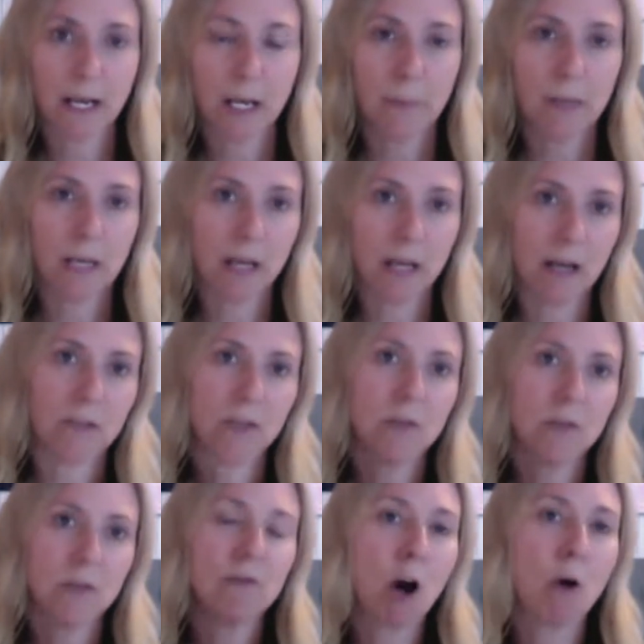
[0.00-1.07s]
because
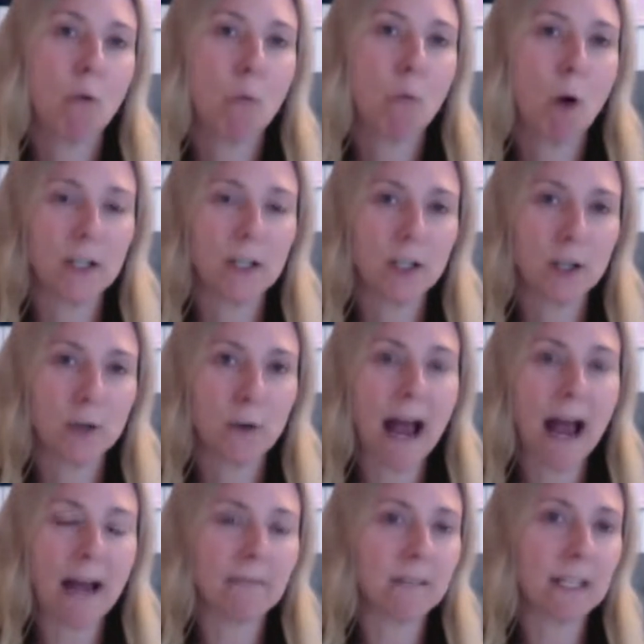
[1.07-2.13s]
you don't want to
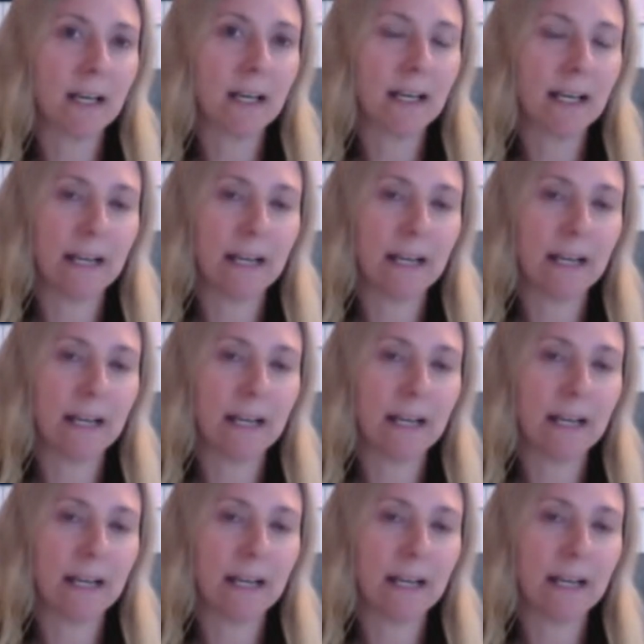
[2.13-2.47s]
have to,